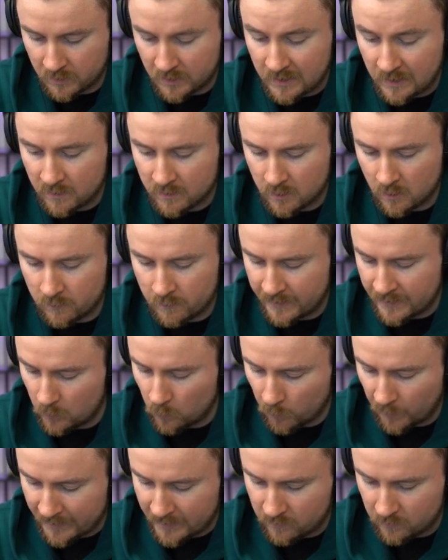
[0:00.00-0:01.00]
is already
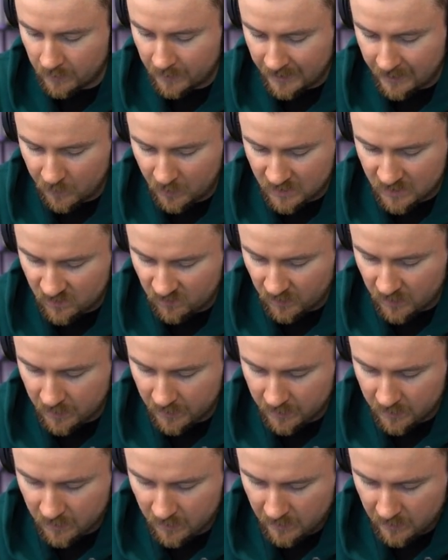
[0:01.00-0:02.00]
way too late, but it's
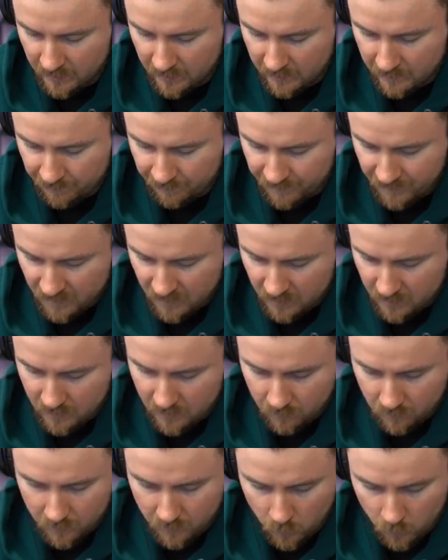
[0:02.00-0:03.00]
fine.
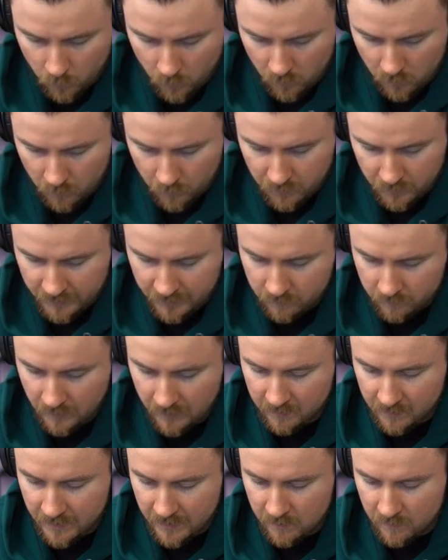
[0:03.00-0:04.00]
Now the wall break
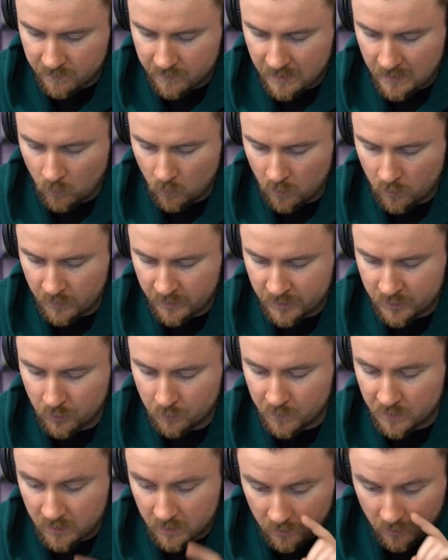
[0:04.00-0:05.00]
right there. That wall break
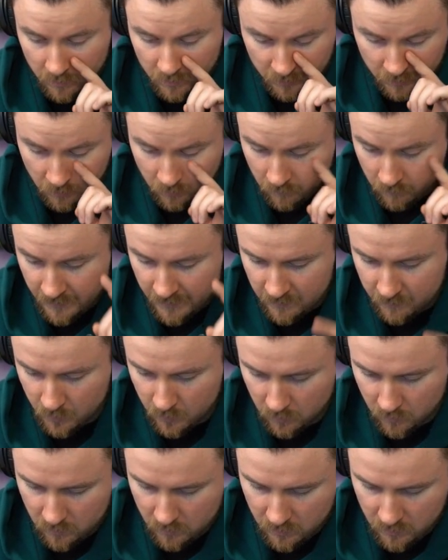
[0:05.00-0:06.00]
should be
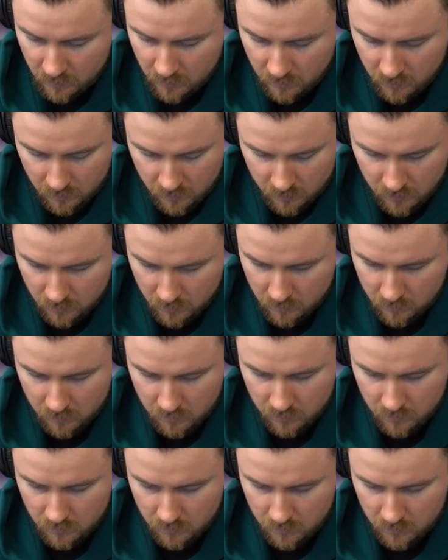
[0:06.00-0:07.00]
incredible.
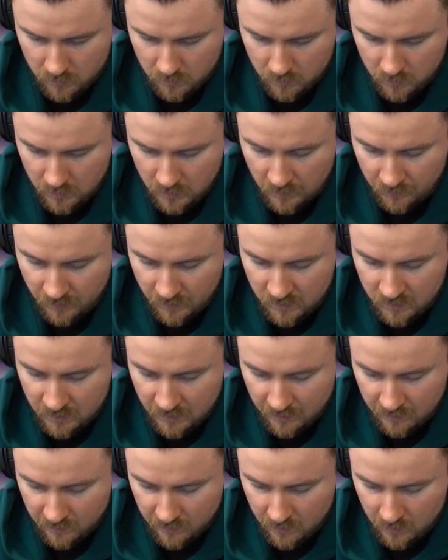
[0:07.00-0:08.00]
If it's...
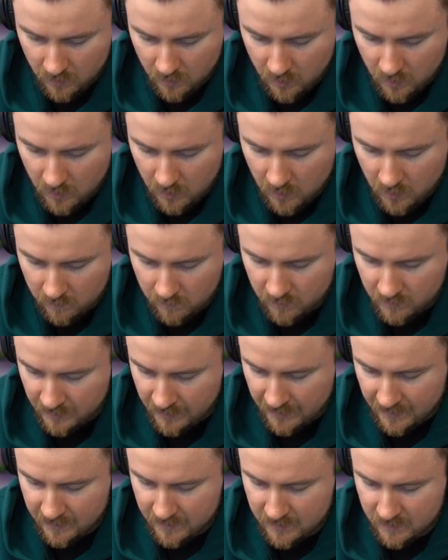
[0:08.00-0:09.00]
Oh,
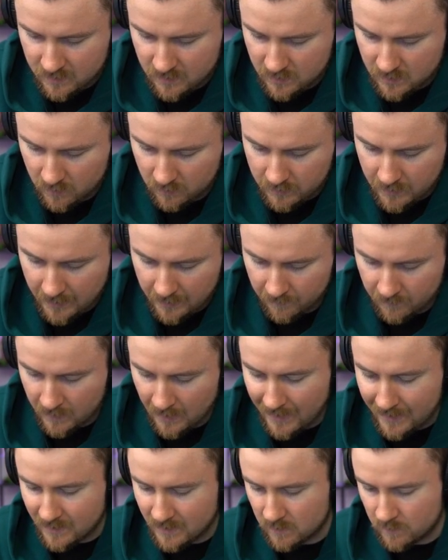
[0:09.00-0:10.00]
yes. Okay,
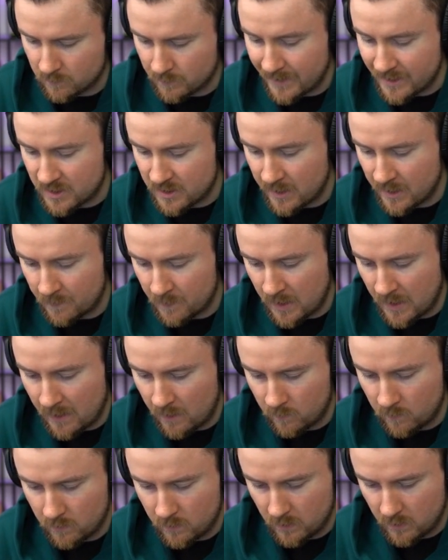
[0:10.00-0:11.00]
nice. Rage it up
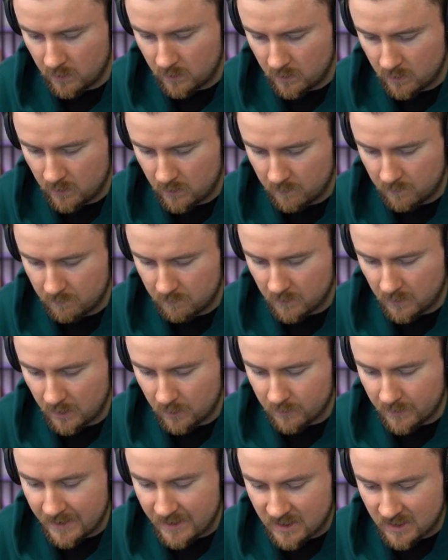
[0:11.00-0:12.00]
now.
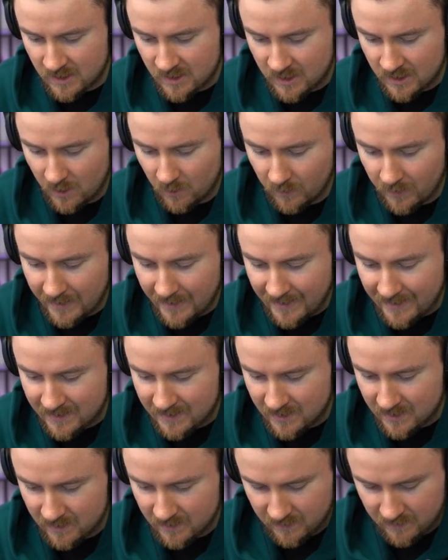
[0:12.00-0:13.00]
Our rage is so late.